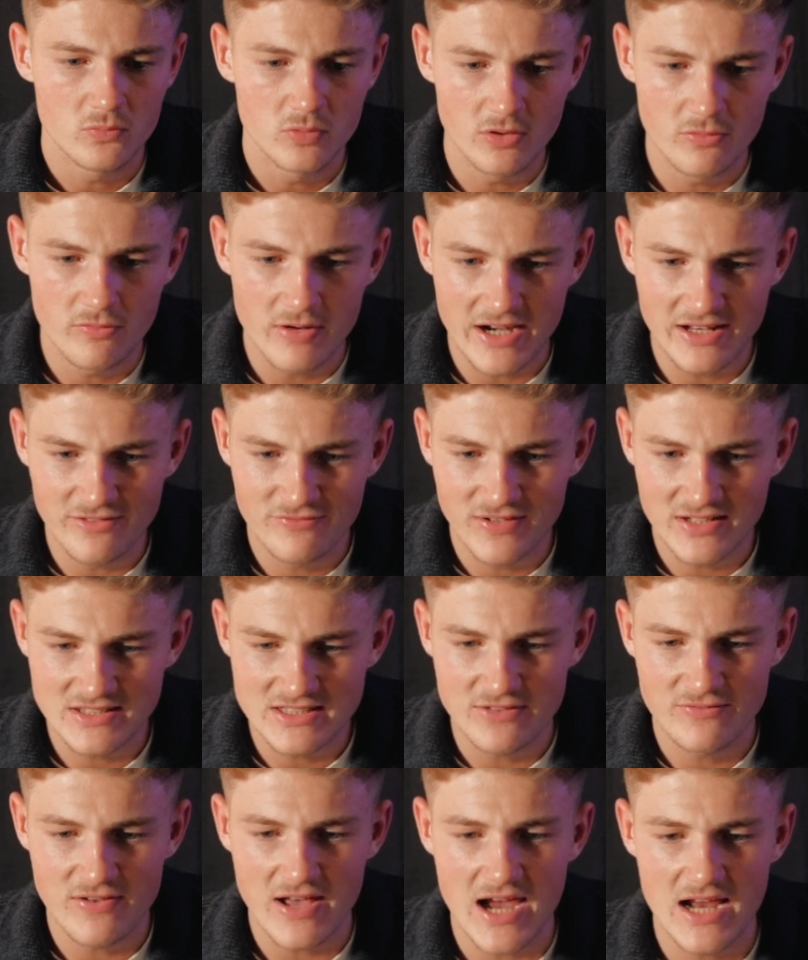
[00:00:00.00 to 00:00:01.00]
We will write
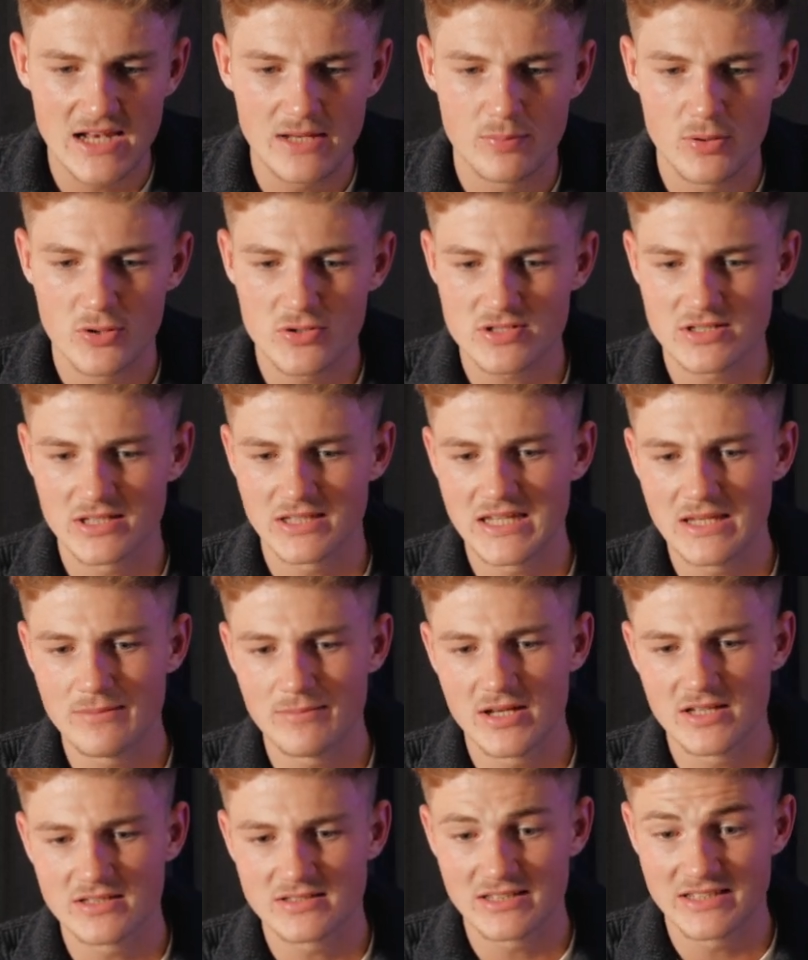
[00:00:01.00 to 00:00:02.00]
effective, highly personal
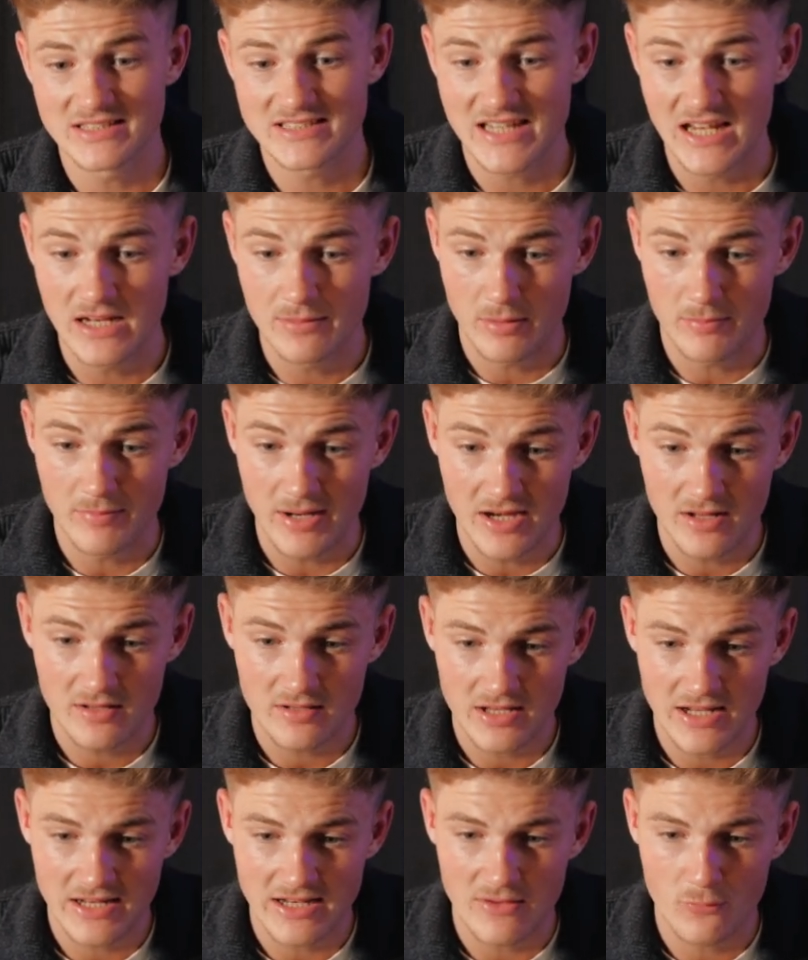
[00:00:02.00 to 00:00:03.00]
emails in a scalable
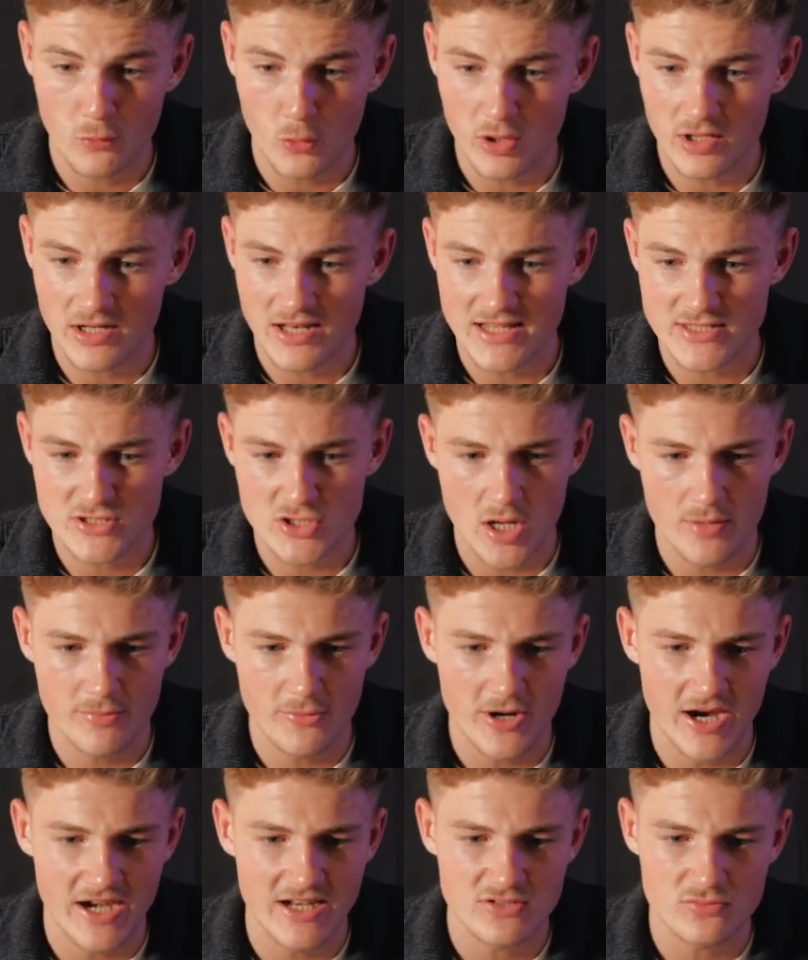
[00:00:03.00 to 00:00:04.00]
manner, and our world-class
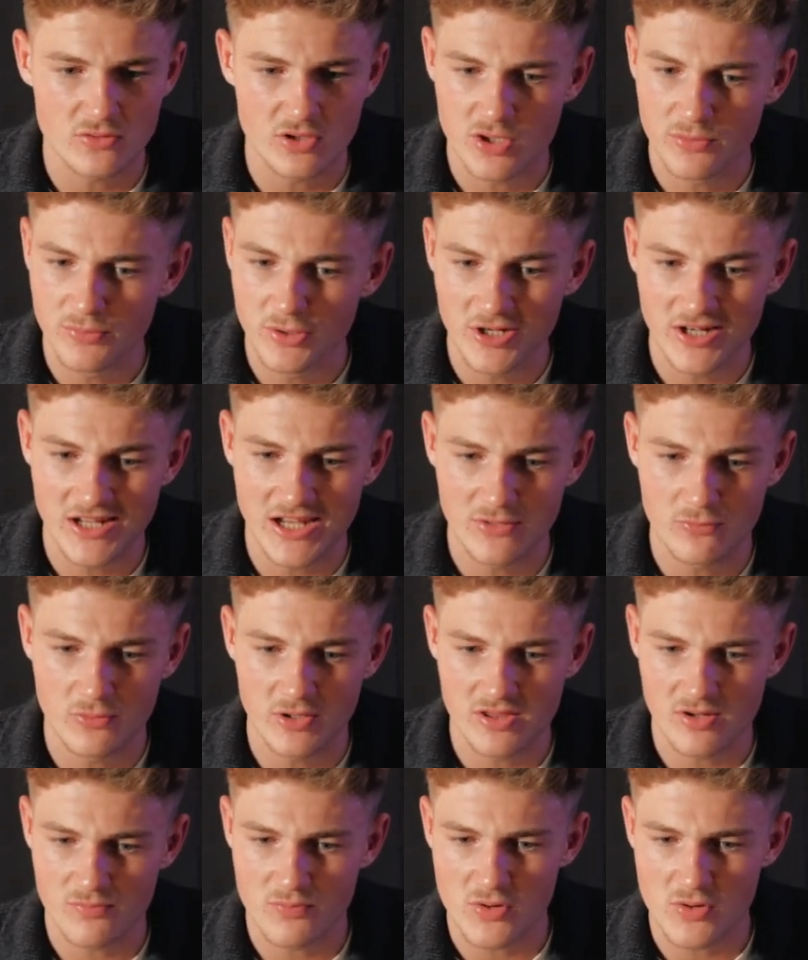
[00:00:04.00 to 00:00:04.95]
copywriters will communicate with your